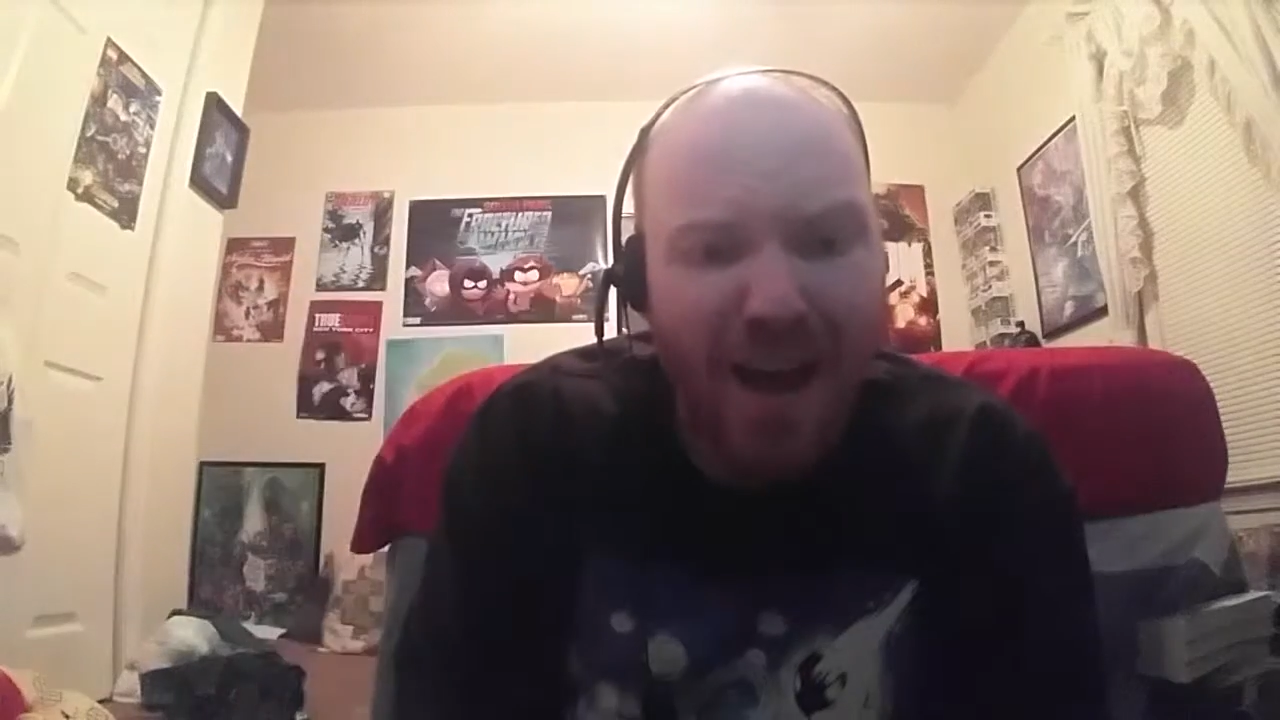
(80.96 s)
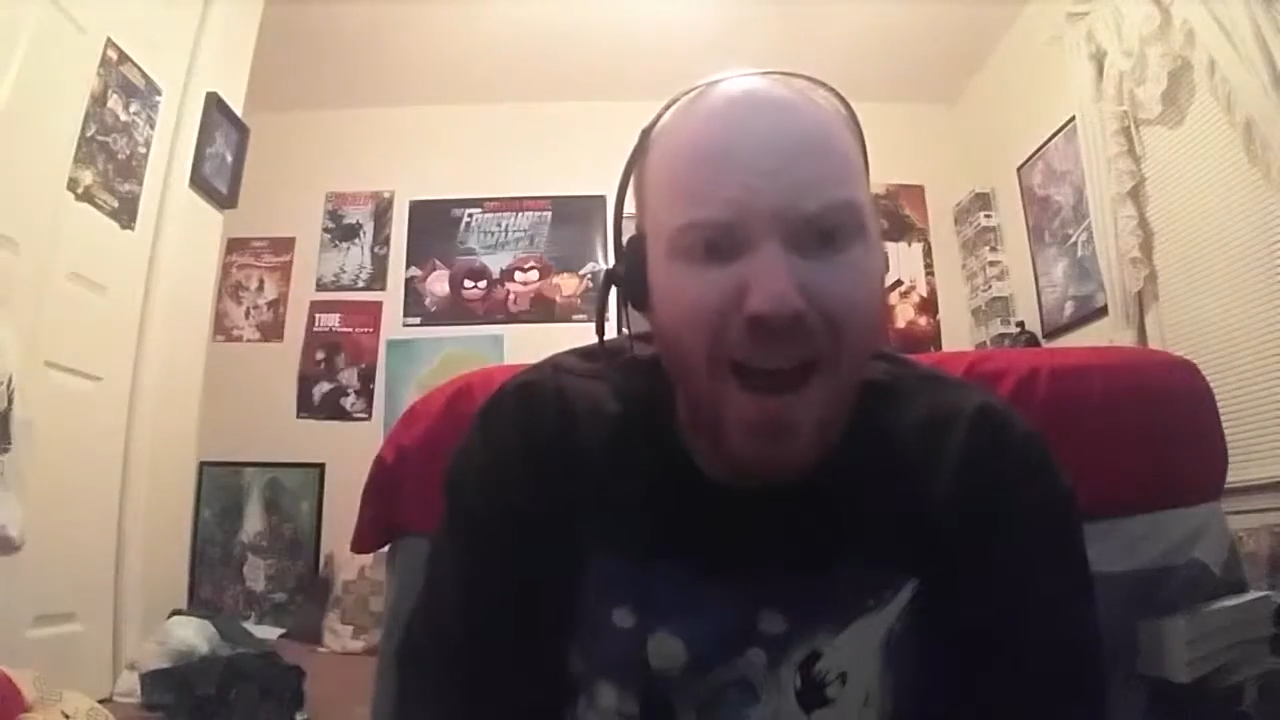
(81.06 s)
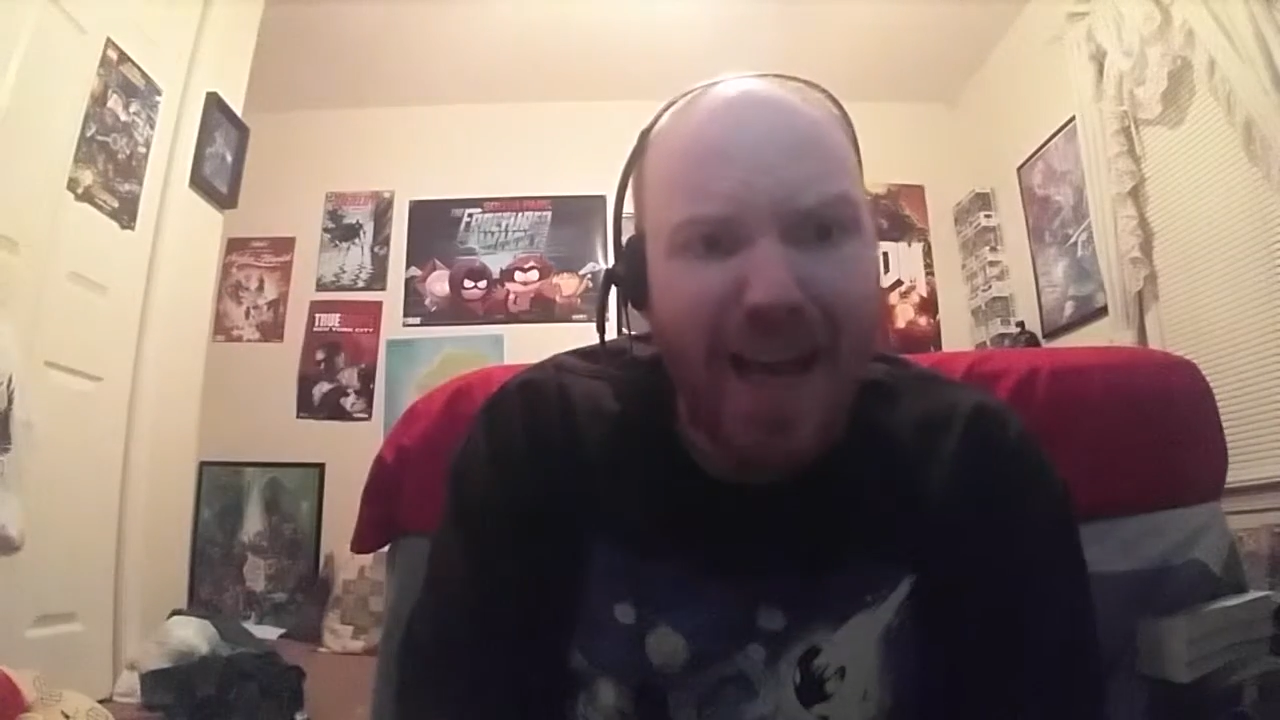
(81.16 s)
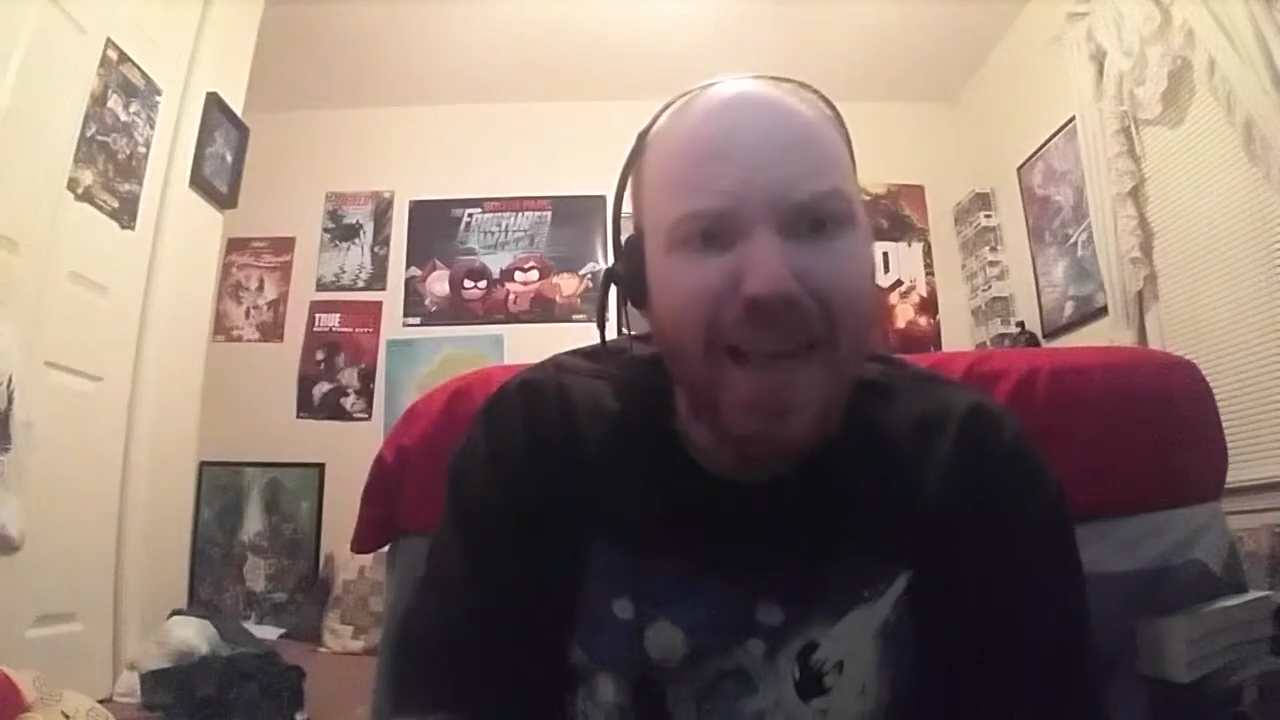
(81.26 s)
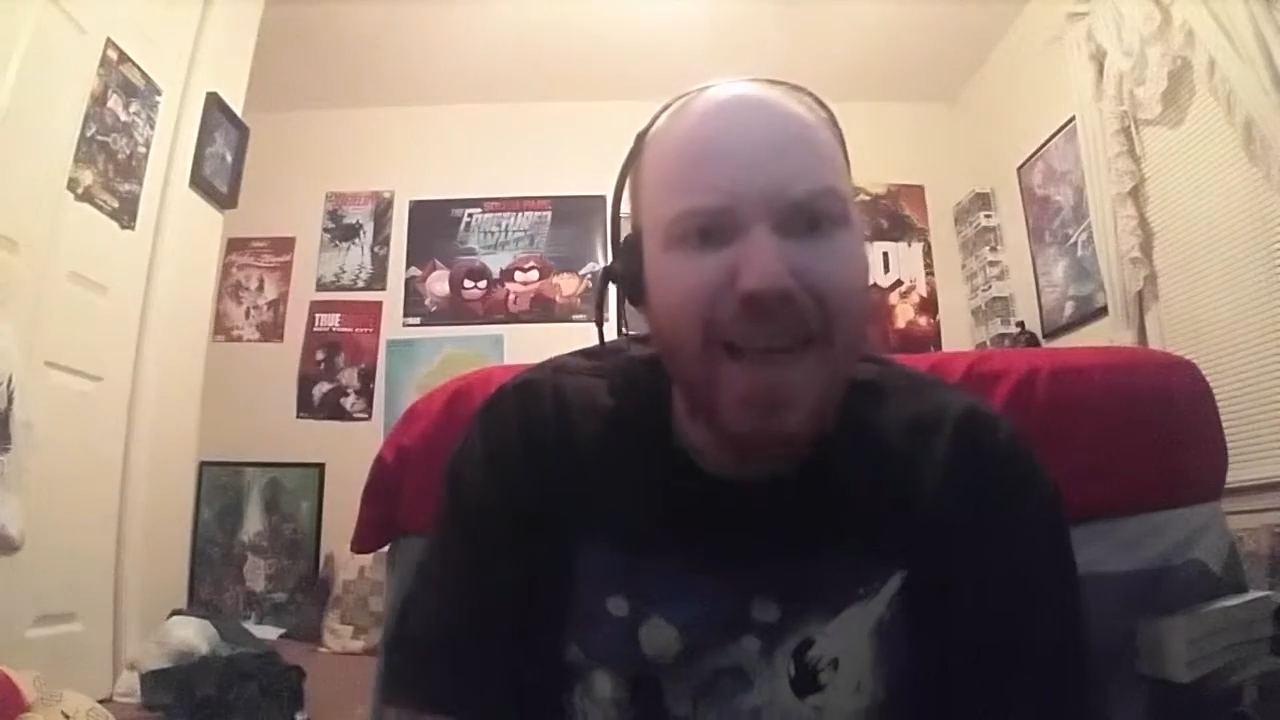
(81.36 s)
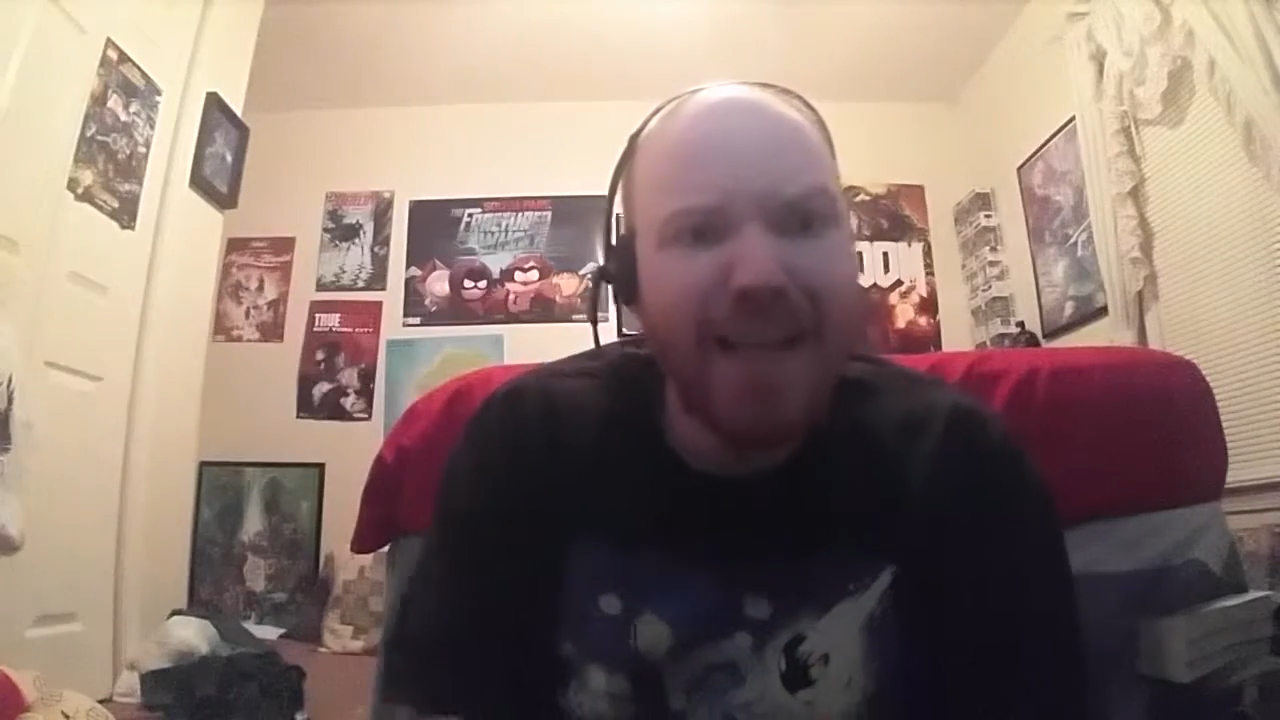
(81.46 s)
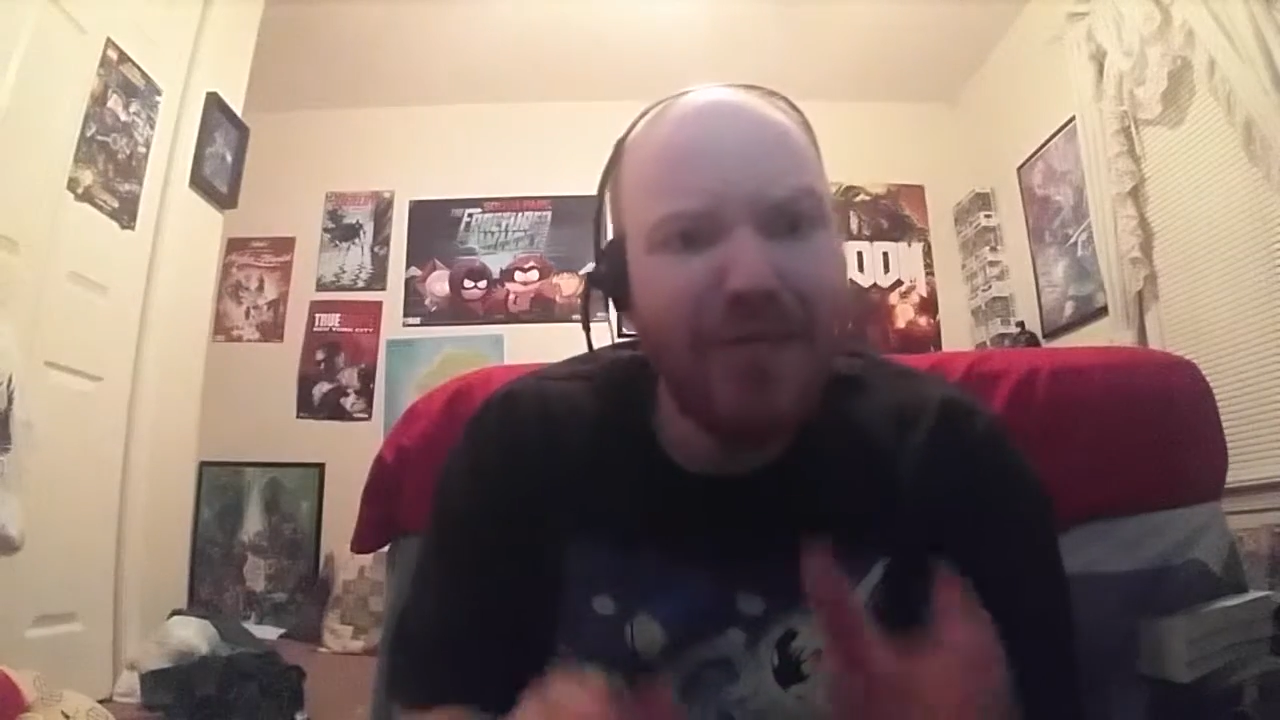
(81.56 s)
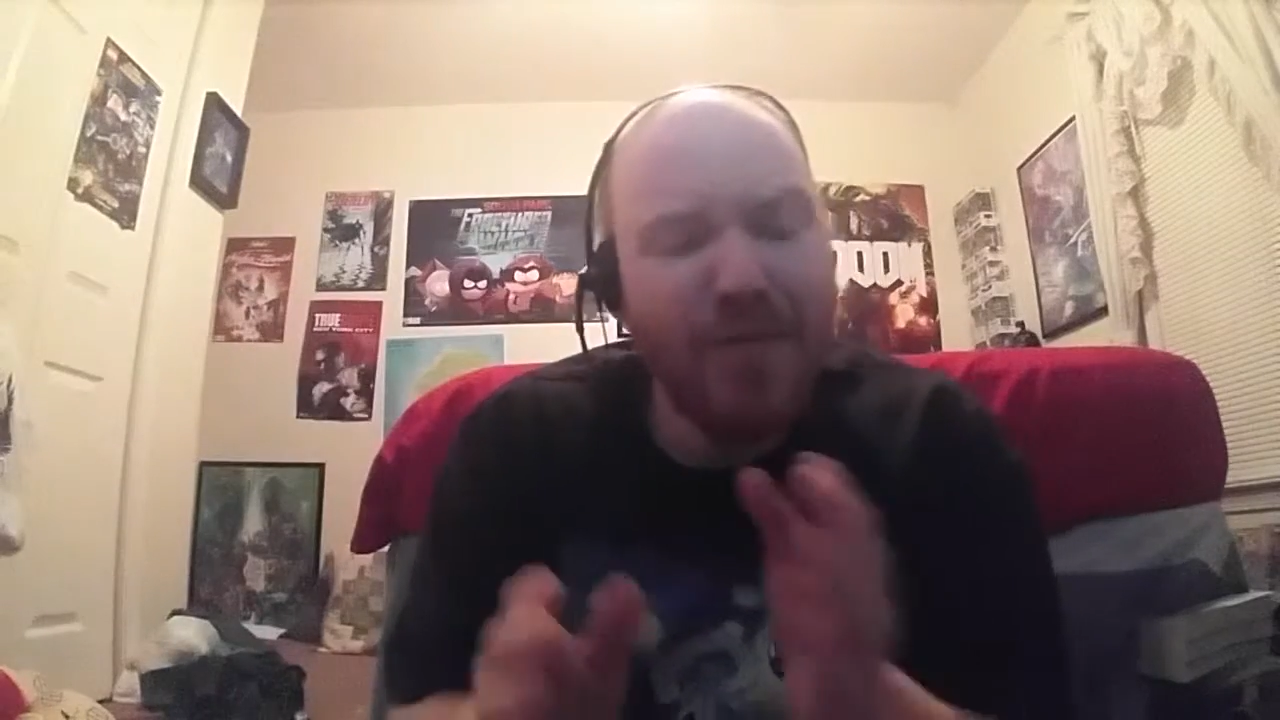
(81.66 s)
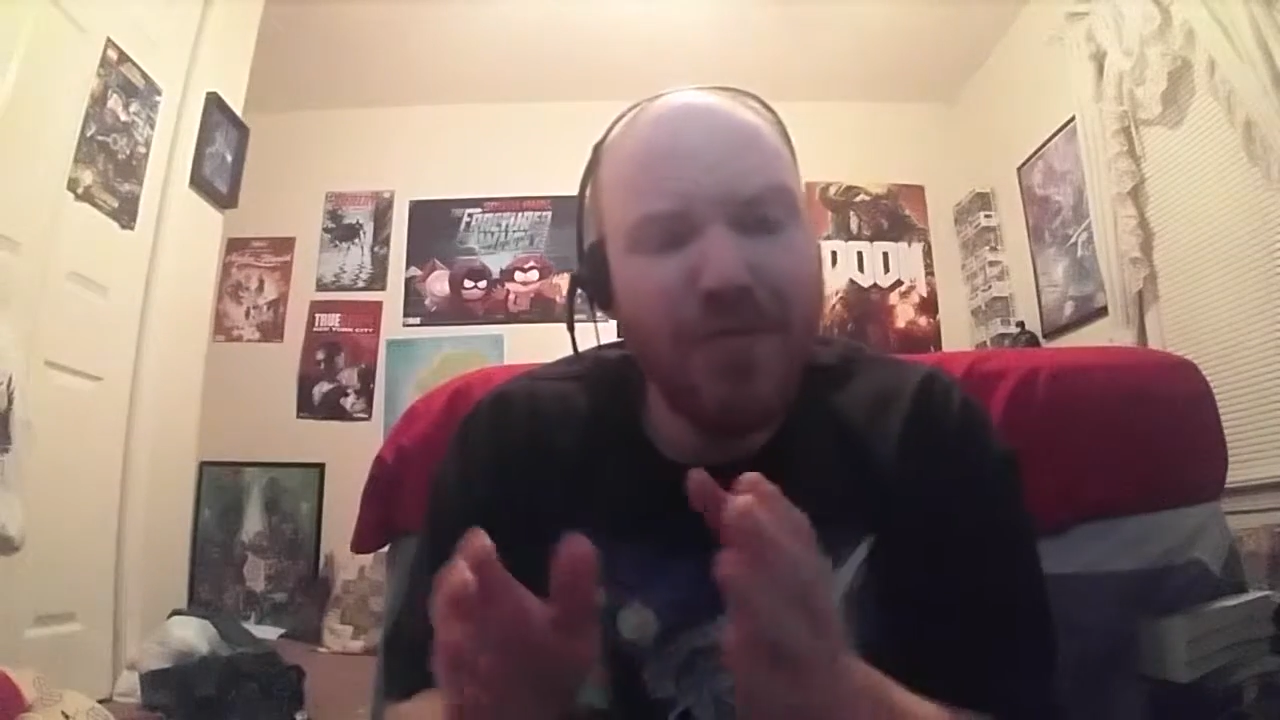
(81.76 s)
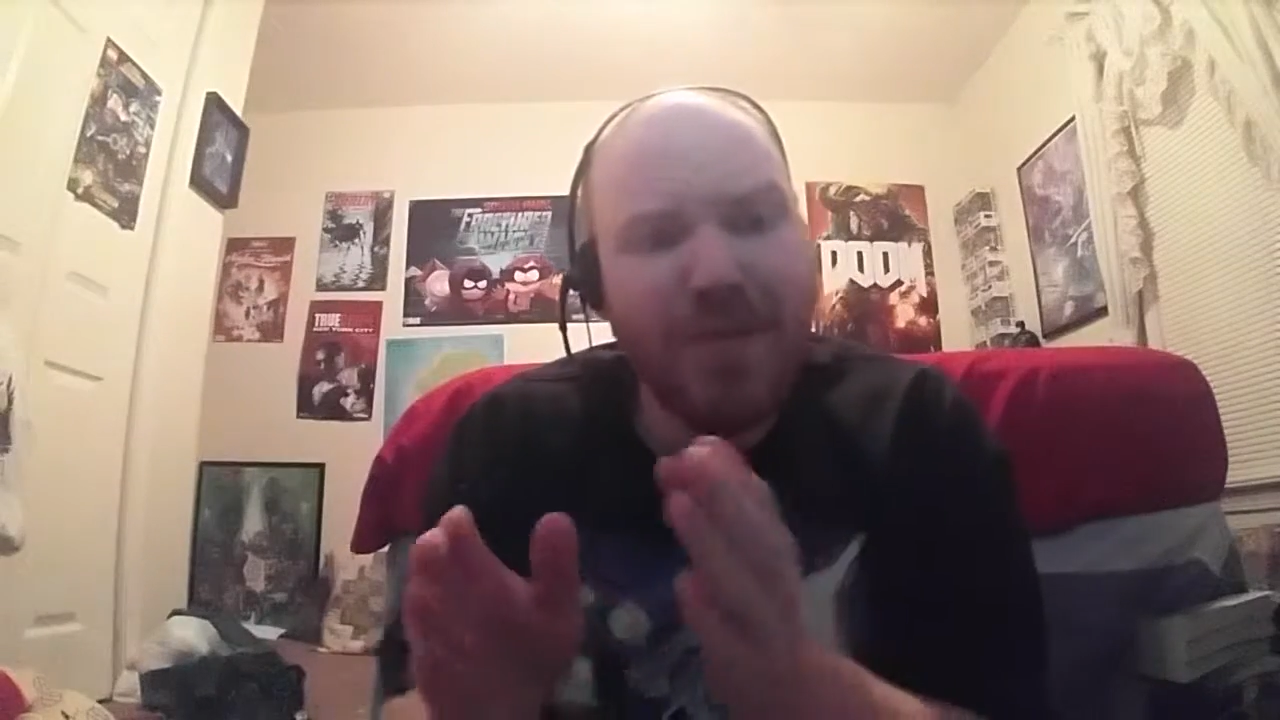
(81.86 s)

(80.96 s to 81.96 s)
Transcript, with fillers: I can't even